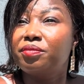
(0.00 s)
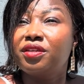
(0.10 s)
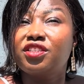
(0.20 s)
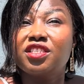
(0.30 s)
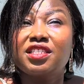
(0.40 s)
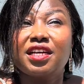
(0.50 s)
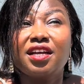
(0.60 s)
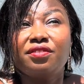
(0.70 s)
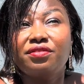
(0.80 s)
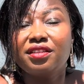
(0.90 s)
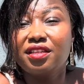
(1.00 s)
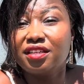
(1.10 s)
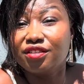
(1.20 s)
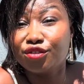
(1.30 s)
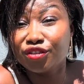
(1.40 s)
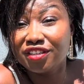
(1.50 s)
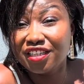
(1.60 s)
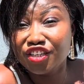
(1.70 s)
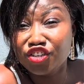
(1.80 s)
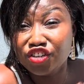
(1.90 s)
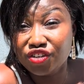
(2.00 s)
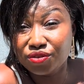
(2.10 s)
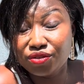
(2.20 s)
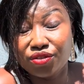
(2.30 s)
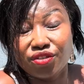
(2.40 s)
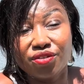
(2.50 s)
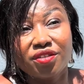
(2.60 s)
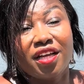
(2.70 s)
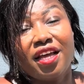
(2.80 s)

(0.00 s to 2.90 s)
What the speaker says: but just that everything is totally new to you,